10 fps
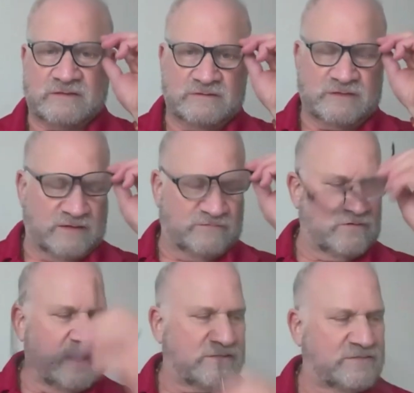the day of
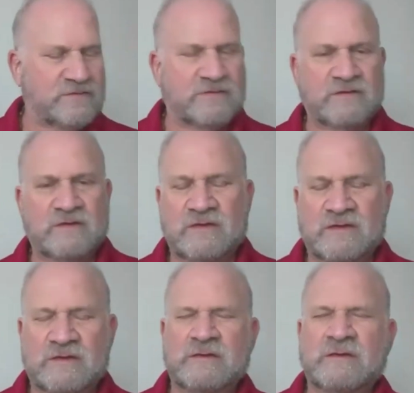rest,
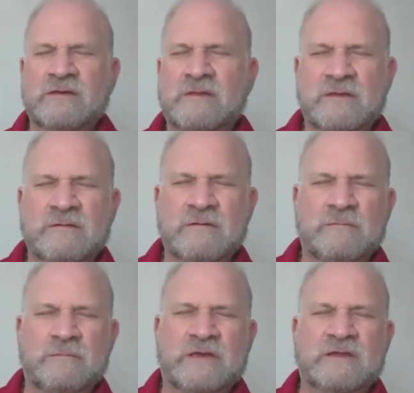
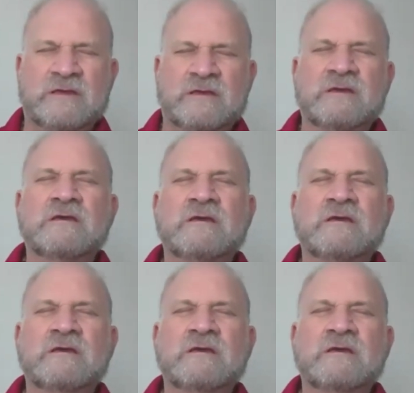meaning